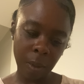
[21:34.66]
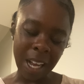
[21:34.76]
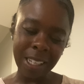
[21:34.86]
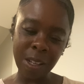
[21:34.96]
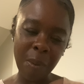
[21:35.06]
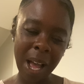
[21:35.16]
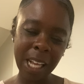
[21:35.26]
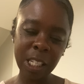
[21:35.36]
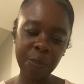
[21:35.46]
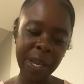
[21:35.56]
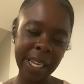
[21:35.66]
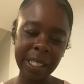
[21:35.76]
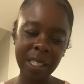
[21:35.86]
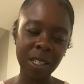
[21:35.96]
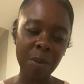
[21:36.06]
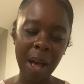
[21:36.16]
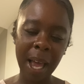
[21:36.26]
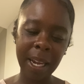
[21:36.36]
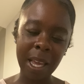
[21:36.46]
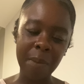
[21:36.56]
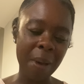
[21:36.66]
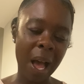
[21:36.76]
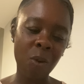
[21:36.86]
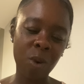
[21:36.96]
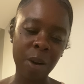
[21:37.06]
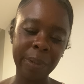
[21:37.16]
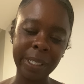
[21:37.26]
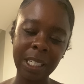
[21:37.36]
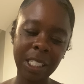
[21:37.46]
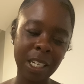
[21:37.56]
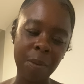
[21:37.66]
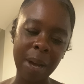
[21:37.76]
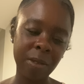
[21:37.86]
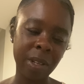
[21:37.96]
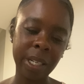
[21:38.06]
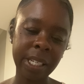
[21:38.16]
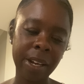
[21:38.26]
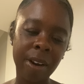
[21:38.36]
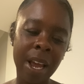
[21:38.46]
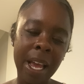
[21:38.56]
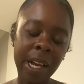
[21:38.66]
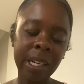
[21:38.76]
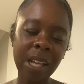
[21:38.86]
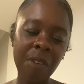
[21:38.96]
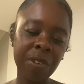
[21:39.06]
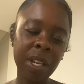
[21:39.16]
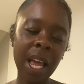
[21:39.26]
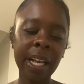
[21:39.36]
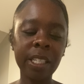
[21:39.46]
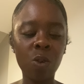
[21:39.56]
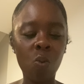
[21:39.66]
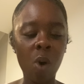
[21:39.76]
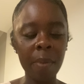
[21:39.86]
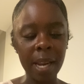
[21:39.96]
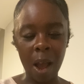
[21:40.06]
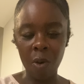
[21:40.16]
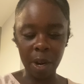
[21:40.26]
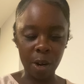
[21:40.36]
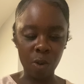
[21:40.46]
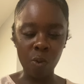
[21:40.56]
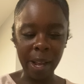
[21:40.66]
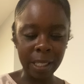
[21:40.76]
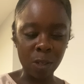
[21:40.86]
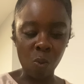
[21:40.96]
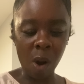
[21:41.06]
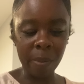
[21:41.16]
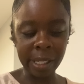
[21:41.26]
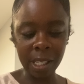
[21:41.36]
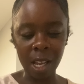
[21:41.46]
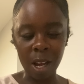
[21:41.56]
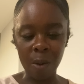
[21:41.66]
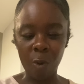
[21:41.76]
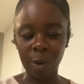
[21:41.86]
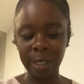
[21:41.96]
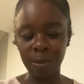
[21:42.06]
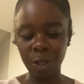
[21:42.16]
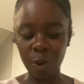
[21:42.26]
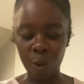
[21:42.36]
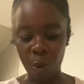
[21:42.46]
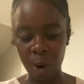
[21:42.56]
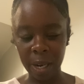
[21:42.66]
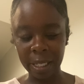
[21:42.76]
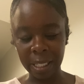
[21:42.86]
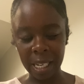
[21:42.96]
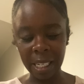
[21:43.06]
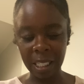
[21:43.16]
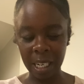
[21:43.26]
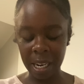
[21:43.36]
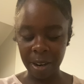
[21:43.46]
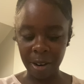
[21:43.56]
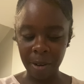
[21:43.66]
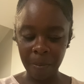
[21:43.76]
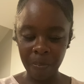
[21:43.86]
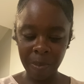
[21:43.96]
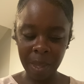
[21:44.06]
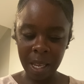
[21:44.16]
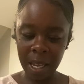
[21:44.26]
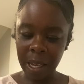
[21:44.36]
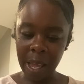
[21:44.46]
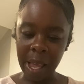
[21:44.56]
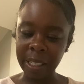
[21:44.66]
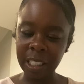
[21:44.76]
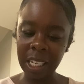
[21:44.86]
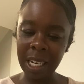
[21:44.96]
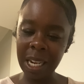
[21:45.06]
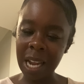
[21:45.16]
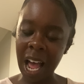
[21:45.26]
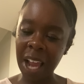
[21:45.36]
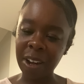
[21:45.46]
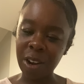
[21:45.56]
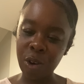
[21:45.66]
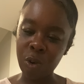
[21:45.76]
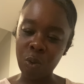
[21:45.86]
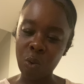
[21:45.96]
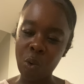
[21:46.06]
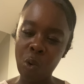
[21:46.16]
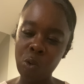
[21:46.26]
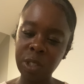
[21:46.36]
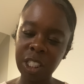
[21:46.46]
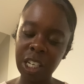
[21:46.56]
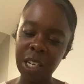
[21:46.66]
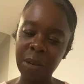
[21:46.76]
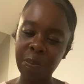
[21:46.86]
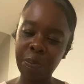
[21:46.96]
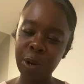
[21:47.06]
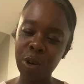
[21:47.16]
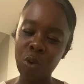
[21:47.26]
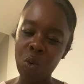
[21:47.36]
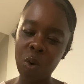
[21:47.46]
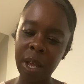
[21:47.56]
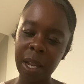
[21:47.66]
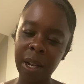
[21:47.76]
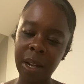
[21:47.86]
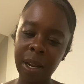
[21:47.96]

Somebody speaking to somebody in power and position about this here because i feel like it's a woman out here who has a woman's club or some sort of organization here and she did not know who she put on